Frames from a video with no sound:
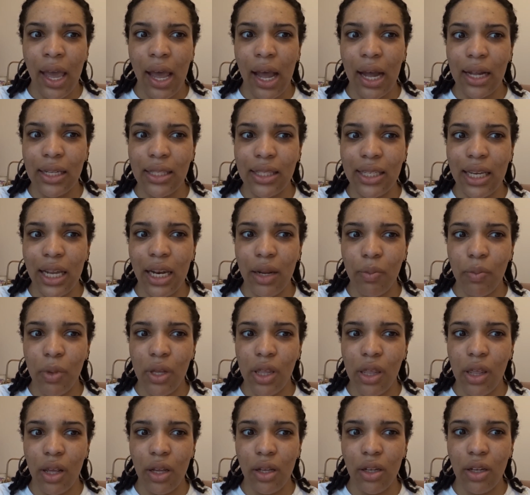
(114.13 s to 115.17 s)
and dealing
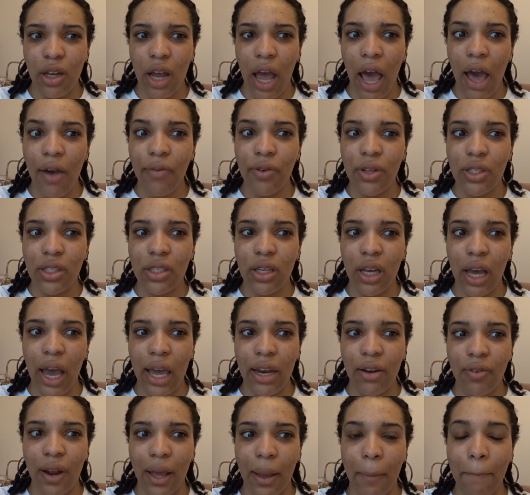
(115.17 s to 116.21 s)
with having to
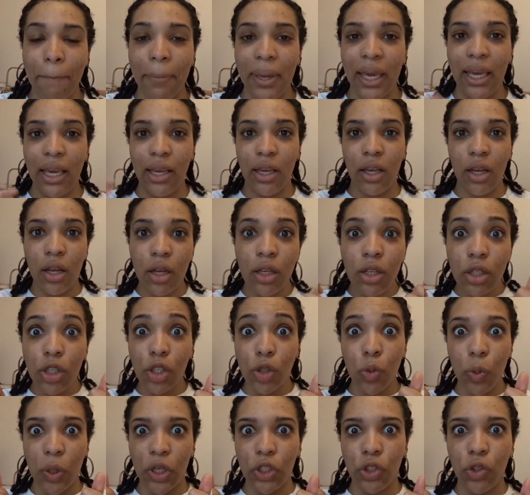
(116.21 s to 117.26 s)
kind of like be
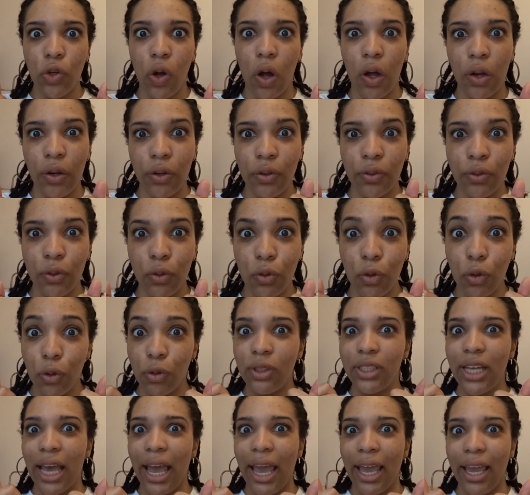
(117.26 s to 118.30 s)
switched on all
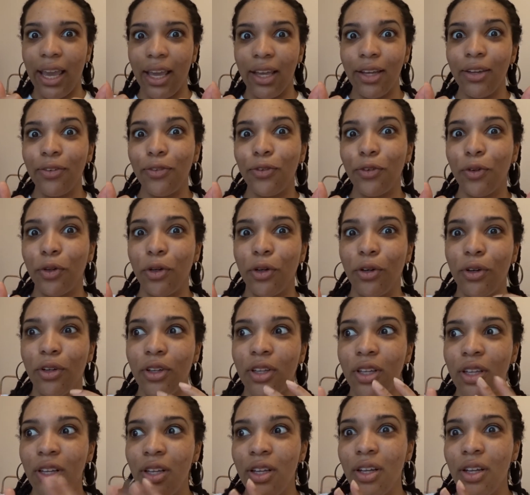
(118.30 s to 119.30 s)
day for